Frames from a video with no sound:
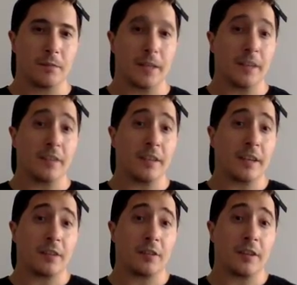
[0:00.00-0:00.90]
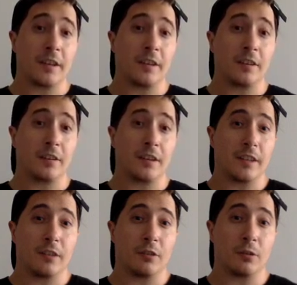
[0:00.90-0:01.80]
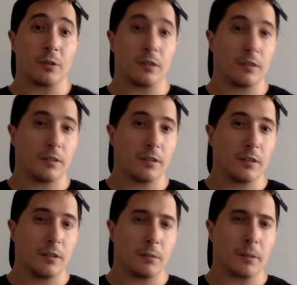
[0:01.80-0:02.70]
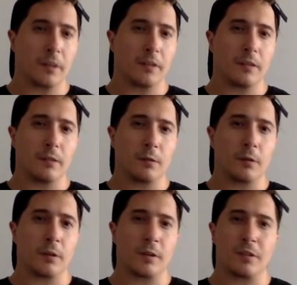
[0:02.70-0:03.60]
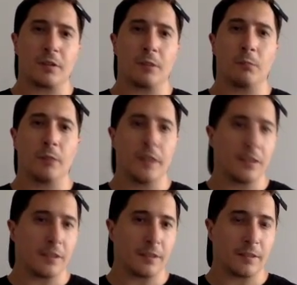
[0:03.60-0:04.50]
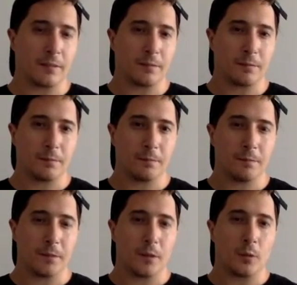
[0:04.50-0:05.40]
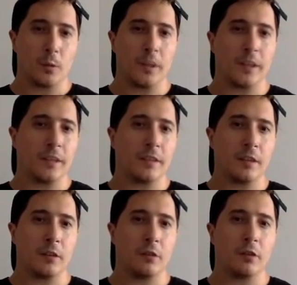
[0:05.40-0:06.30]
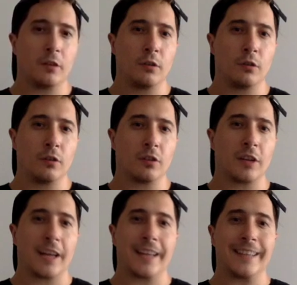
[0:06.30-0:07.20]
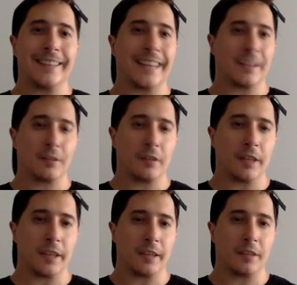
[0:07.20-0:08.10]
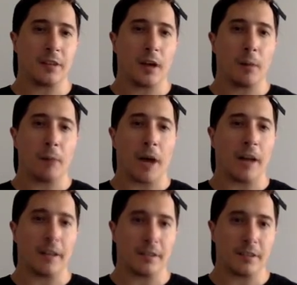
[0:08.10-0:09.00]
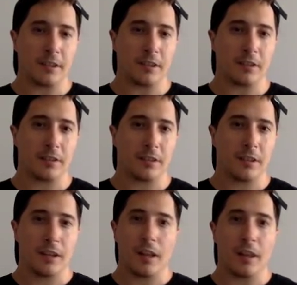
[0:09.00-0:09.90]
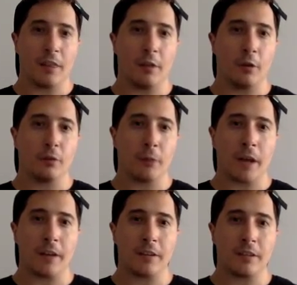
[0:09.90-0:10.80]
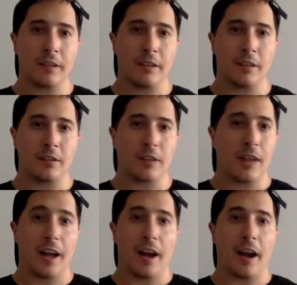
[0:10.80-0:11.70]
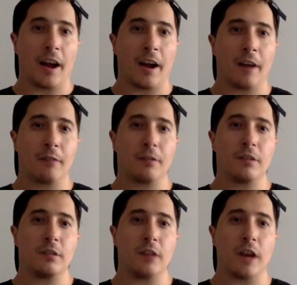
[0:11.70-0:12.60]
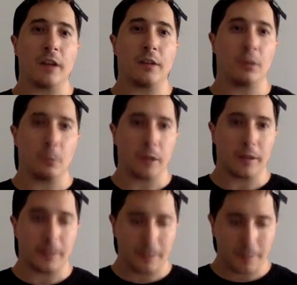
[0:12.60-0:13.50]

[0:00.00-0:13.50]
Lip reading: is a yesterday's issue, but for some reason we continue to use yesterday's policies, and those policies have gotten nowhere.